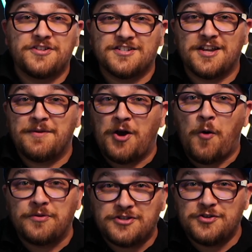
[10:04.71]
is gonna be
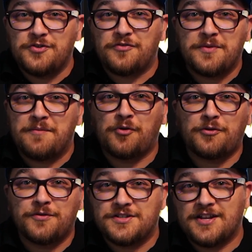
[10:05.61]
open to you from an
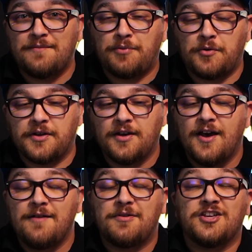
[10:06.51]
embroidery standpoint,
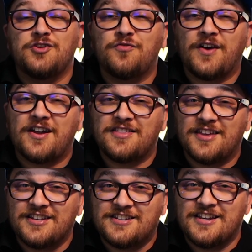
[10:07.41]
but you've gotta
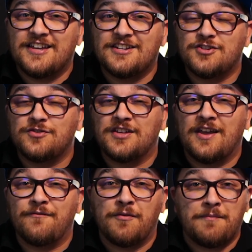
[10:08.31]
then dig into the
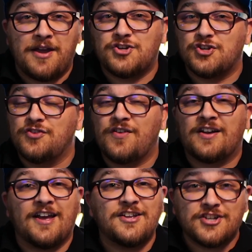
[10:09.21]
information. You've
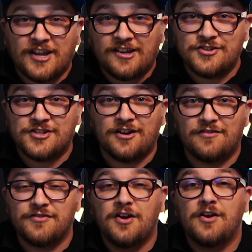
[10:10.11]
gotta educate yourself.
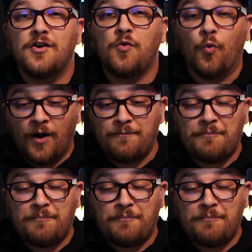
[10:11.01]
What